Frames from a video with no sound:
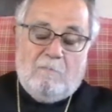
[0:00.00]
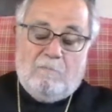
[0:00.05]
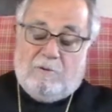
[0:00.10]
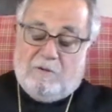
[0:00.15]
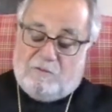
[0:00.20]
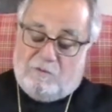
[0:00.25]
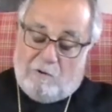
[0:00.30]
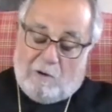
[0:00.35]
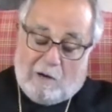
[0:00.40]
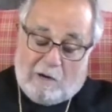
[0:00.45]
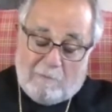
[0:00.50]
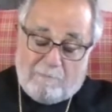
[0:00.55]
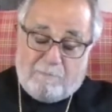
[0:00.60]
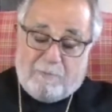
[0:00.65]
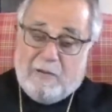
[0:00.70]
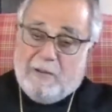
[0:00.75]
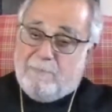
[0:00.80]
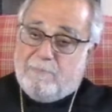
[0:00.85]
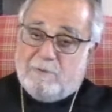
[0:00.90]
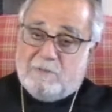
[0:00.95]
But there are
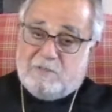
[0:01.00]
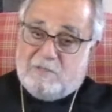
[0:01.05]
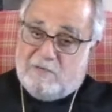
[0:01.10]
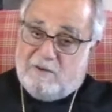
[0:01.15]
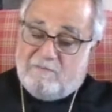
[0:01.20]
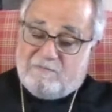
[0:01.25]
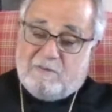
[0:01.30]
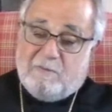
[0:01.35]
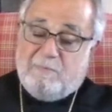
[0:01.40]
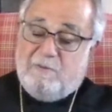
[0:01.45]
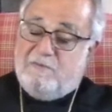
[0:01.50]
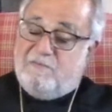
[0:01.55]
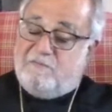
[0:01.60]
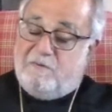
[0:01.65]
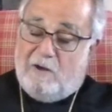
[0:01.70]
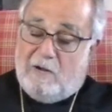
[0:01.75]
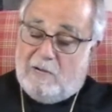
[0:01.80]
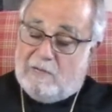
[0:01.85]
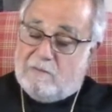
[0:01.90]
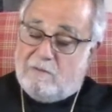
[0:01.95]
papers that have to be
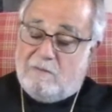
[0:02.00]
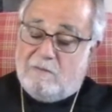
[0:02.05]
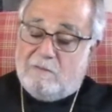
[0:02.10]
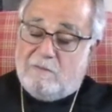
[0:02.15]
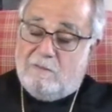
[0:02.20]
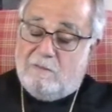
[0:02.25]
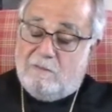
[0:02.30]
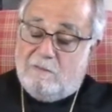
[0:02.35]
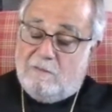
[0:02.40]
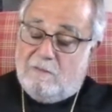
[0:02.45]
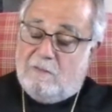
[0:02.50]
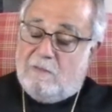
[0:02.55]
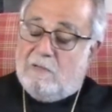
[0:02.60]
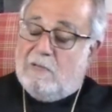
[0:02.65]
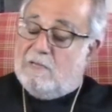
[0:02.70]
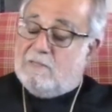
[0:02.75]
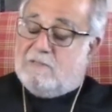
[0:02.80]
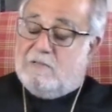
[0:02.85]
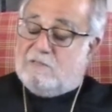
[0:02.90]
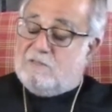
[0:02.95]
filed.
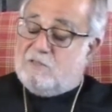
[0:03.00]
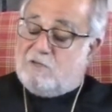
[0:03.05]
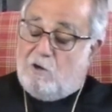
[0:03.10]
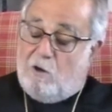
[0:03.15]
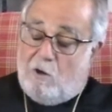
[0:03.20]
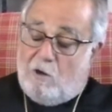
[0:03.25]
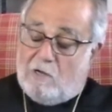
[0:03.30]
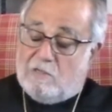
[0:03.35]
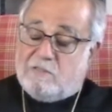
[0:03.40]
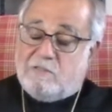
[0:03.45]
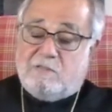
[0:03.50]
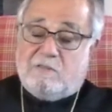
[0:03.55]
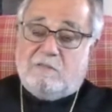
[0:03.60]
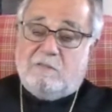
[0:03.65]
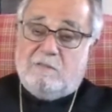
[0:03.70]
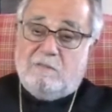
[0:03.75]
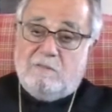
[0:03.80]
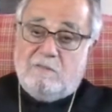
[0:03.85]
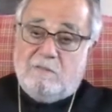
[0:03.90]
It does cost